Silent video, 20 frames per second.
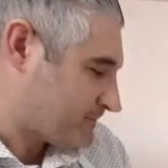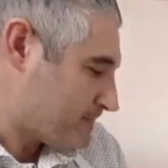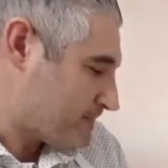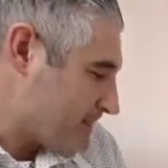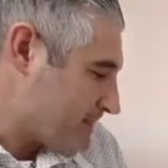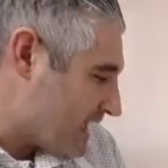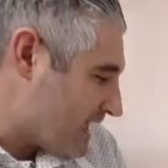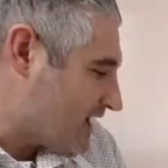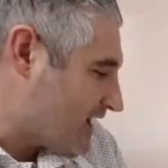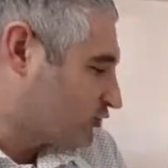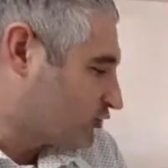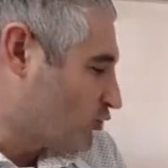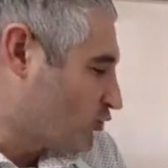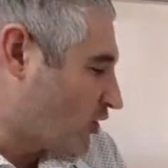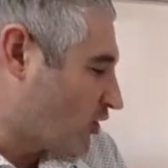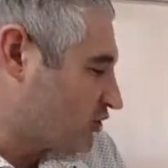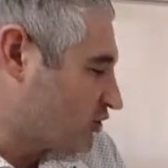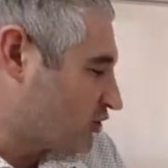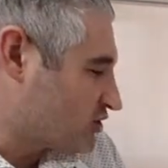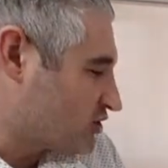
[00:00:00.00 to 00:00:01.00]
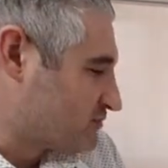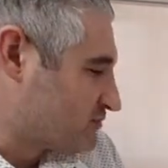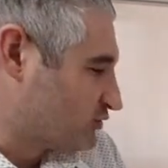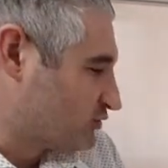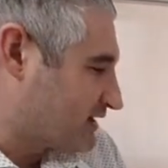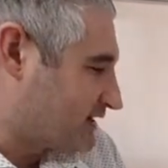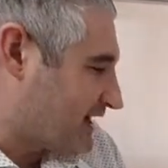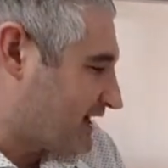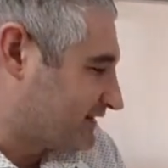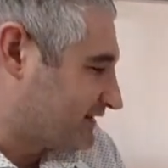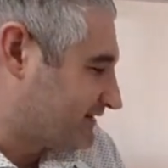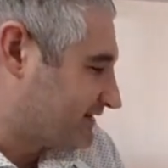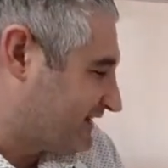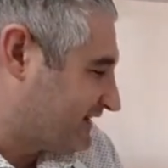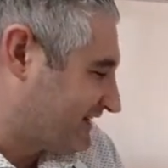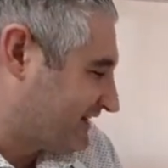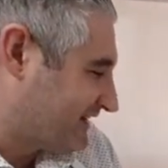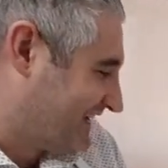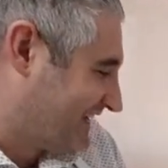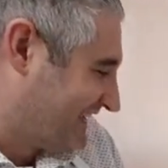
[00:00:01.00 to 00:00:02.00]
How to wash your
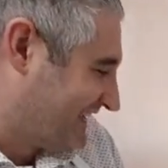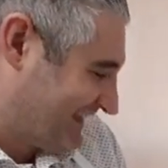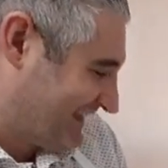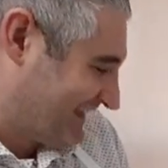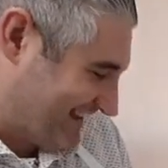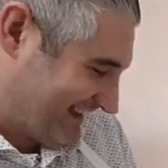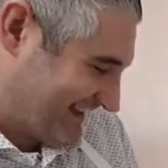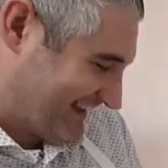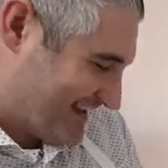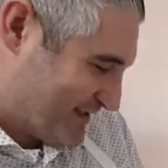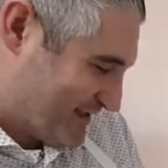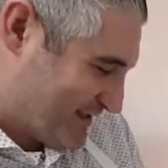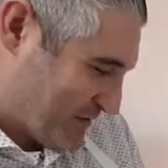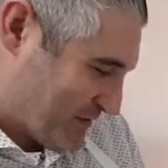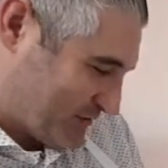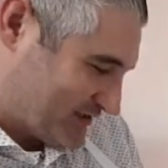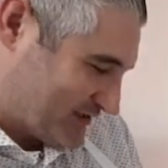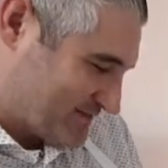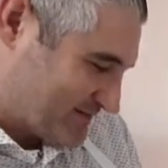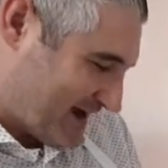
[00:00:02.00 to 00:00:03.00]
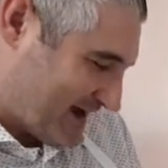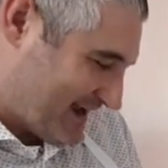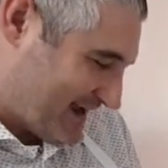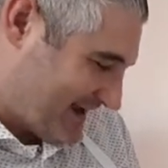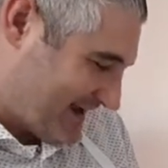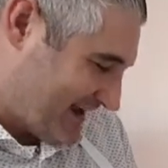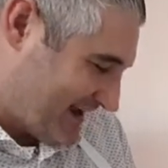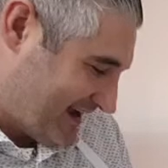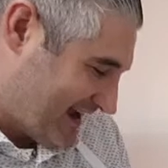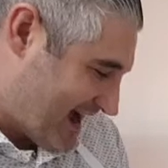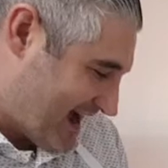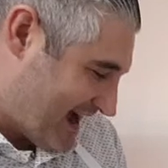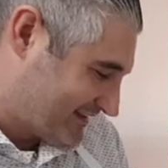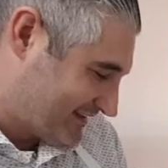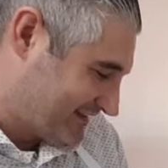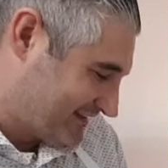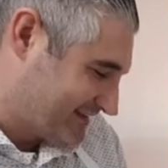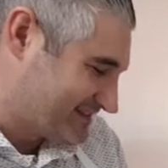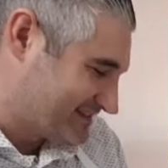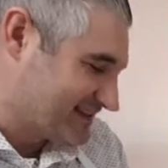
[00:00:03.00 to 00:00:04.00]
mutante. This is my
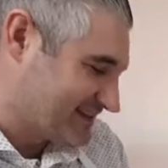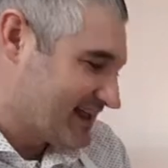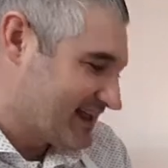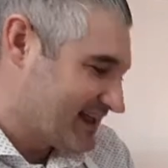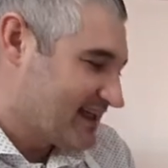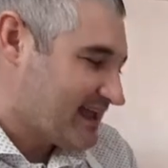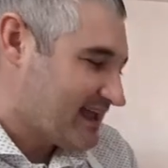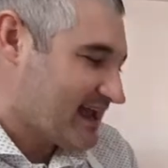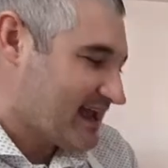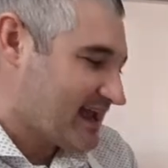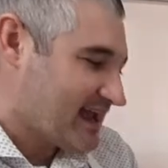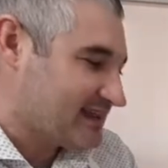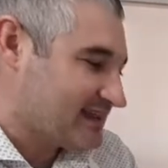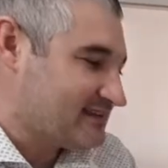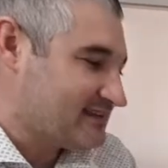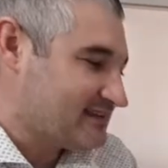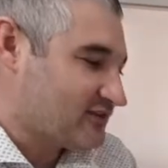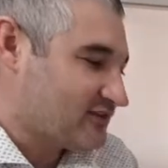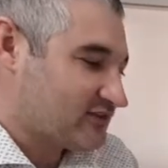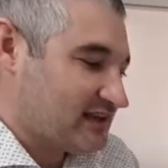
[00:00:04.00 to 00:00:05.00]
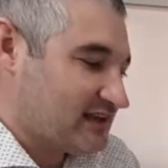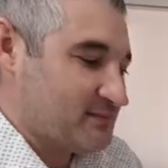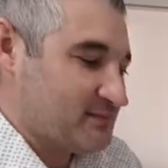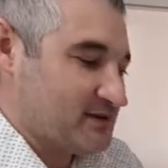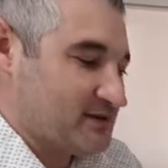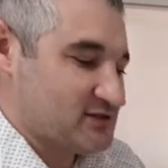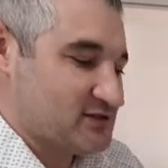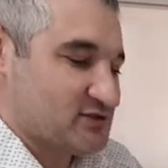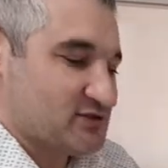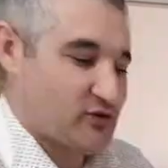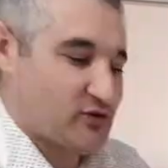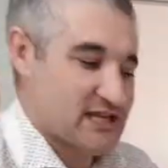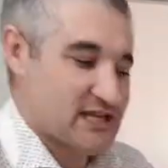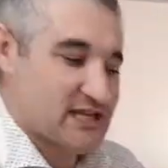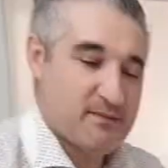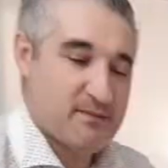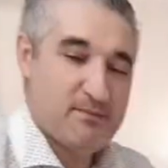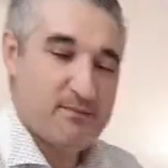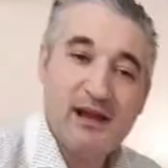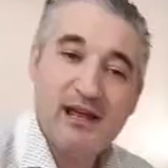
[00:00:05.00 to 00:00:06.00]
undies. And the tiramisu recipe.
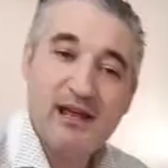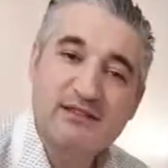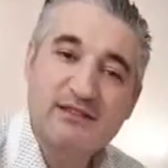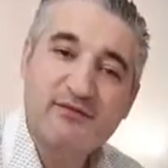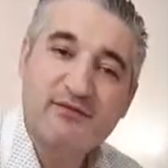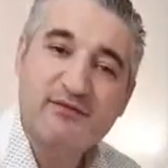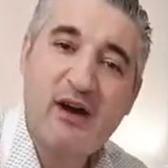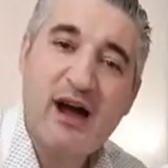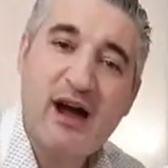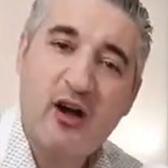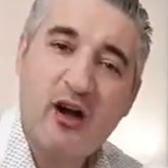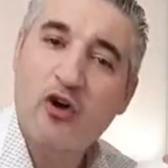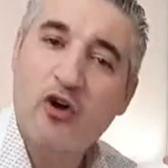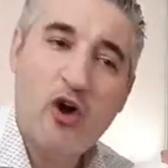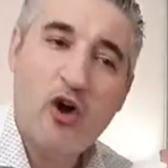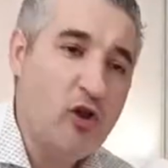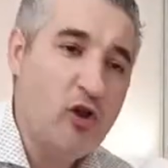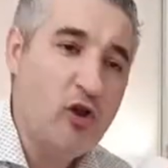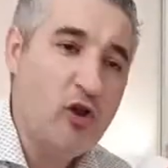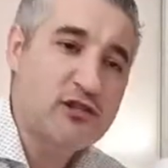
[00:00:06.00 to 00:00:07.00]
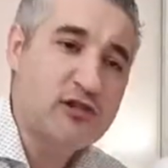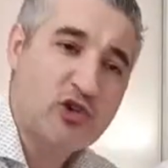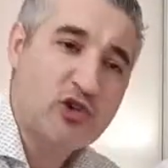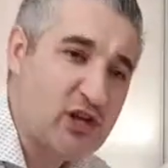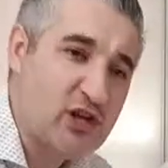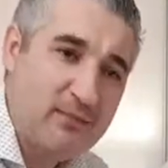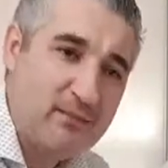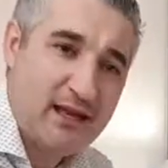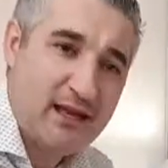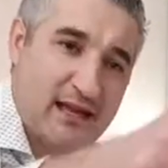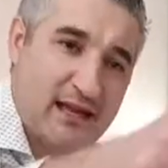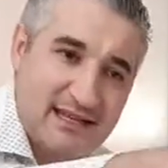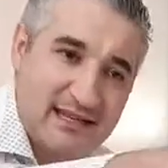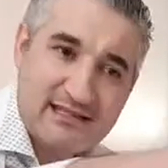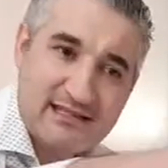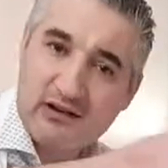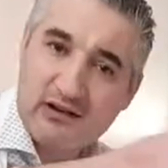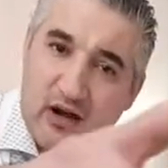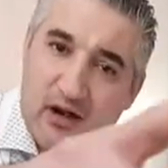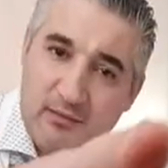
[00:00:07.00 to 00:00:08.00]
Please write on all social media,
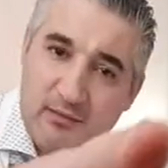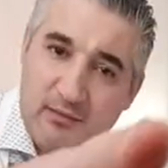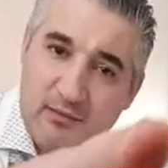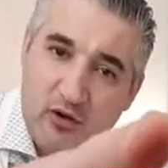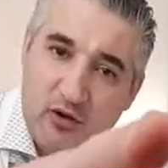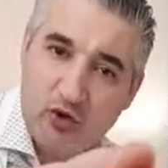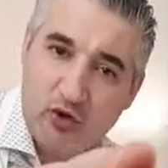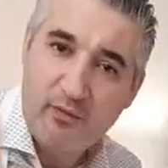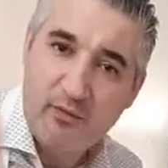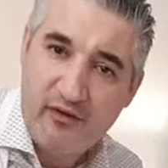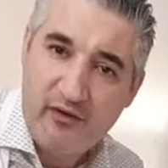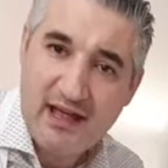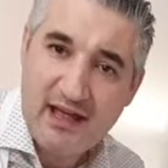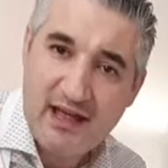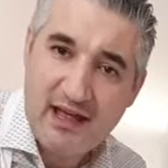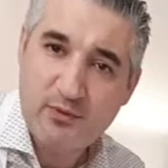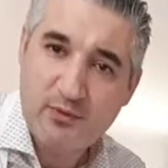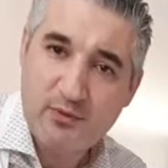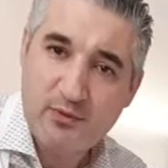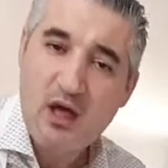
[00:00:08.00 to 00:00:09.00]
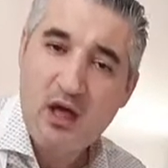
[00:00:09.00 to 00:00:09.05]
Instagram, YouTube, Facebook.